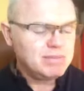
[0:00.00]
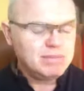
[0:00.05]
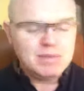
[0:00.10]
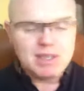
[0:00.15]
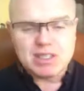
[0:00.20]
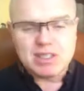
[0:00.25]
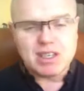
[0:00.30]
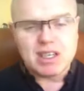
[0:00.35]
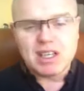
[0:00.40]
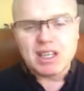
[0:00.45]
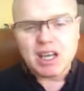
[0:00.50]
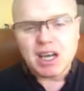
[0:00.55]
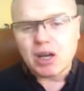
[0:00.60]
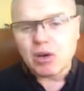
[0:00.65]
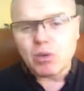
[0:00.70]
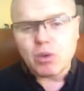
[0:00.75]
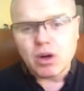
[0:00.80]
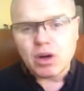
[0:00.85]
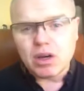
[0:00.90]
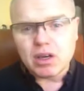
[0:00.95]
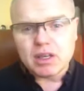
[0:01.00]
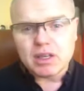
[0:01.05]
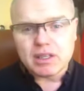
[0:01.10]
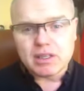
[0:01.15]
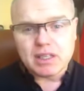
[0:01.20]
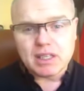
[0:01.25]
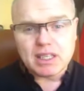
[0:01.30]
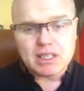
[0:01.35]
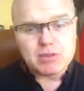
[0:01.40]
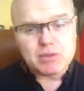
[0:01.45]
a sort of long walk.
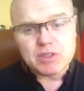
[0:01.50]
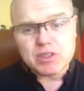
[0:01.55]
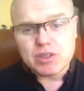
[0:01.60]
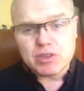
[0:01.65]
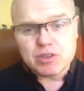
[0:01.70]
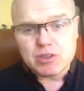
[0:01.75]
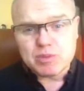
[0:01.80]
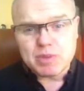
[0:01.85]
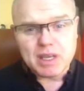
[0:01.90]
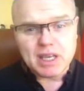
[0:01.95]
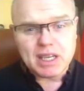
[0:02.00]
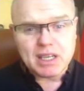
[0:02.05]
That's what suits me